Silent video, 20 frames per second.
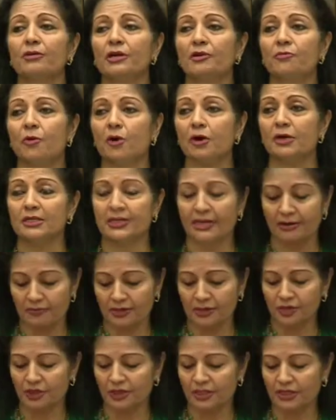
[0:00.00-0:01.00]
we want, I
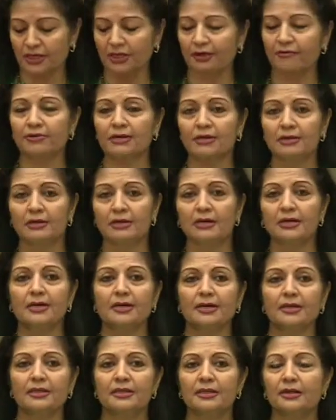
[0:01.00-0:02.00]
was just given
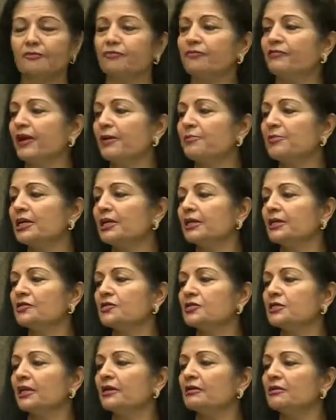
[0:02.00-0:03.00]
the
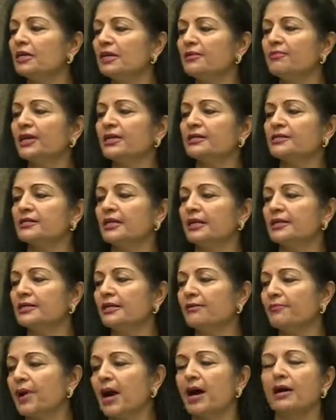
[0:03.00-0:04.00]
feminist agreements and
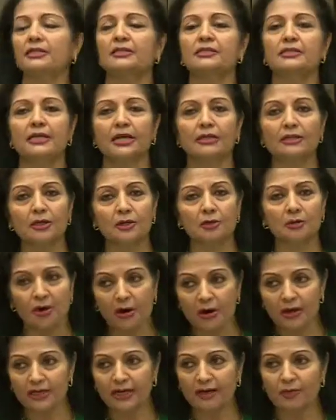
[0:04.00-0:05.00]
demands that the
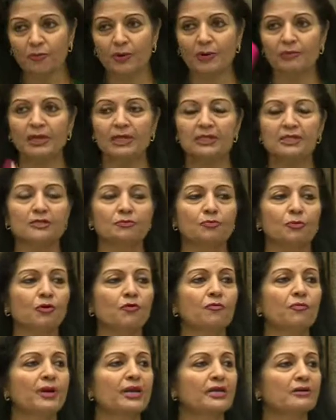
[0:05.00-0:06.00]
Nordic women's
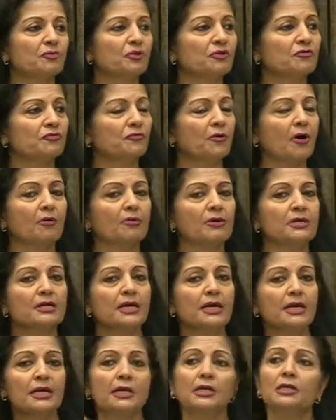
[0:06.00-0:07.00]
movement put forward.
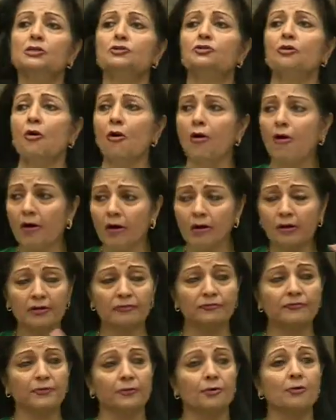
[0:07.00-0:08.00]
So all
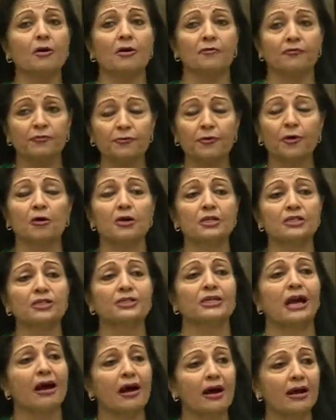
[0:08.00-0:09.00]
of you, of
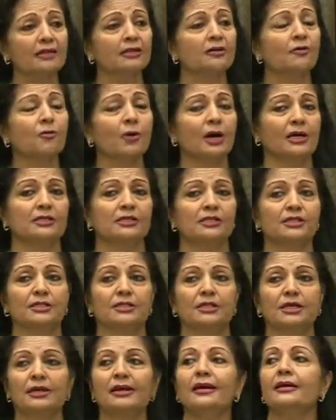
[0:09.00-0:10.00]
course, are the ones
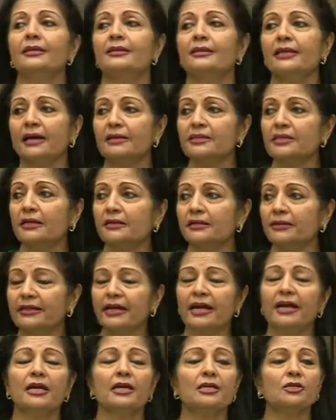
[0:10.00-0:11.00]
that are
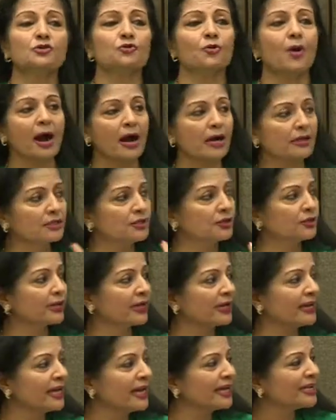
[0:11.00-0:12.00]
there to
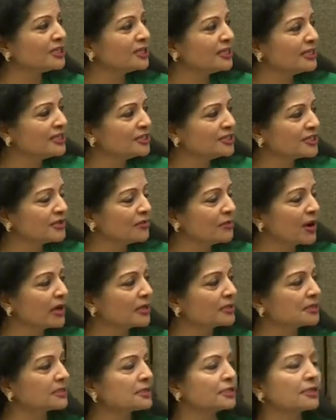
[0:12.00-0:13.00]
articulate these
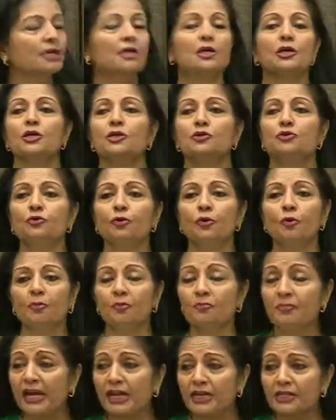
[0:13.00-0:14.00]
demands, to
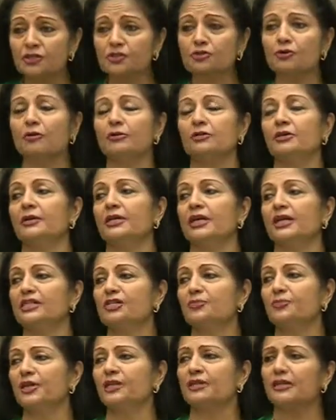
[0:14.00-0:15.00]
based on your
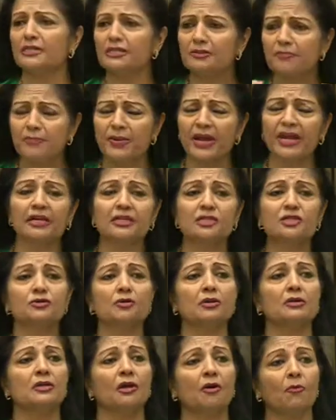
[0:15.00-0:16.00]
experience, based
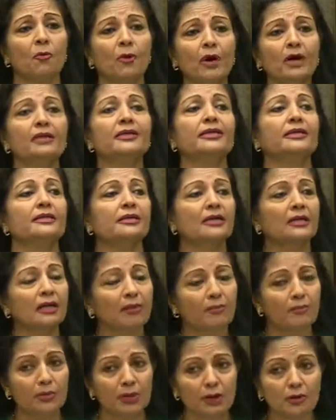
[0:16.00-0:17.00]
on your work in the
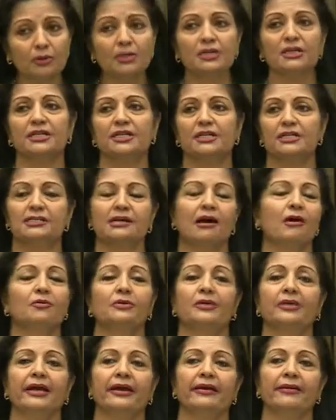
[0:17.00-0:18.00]
communities
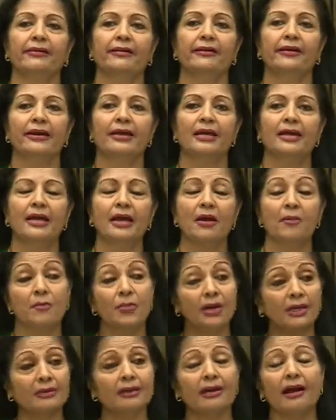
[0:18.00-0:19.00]
out there.
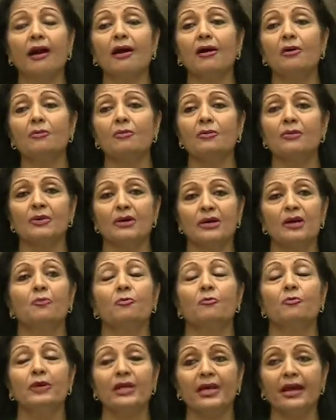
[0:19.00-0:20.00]
But now
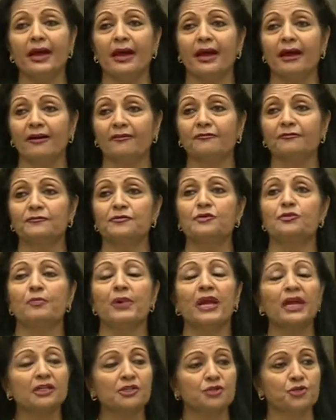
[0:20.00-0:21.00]
we have to
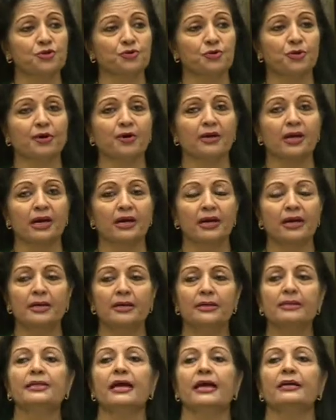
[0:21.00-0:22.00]
make sure
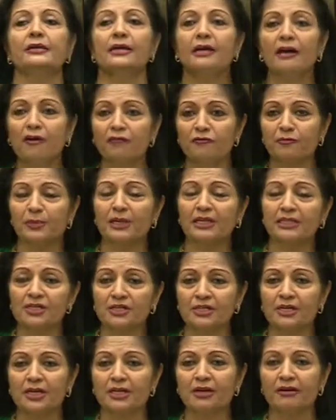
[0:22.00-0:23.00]
that
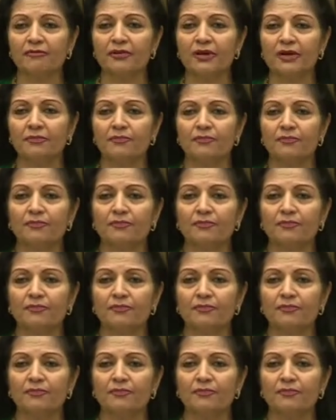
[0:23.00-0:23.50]
governments deliver,